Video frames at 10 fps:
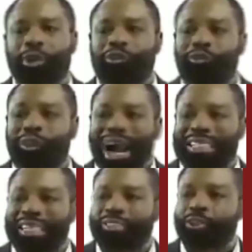
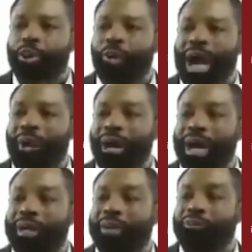provided to
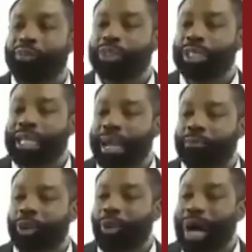our refugee
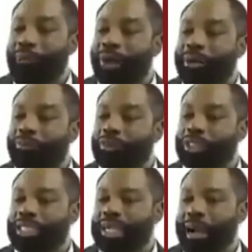
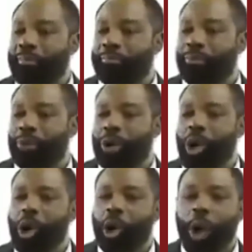camp,
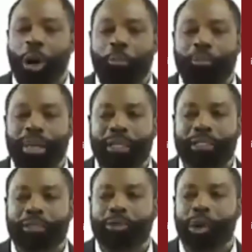
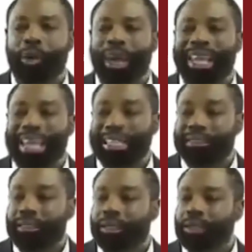cornmeal,
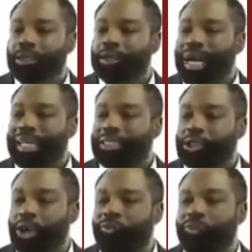Norwegian dried
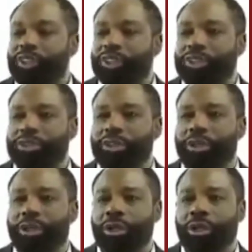stock fish
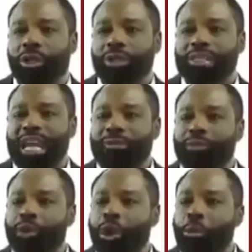
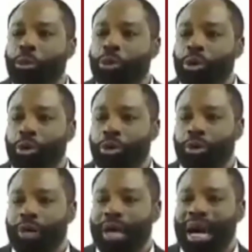named Oporoko,
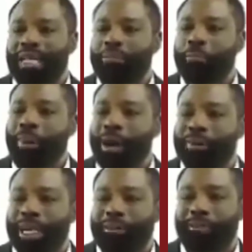and
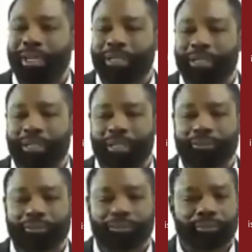powdered milk.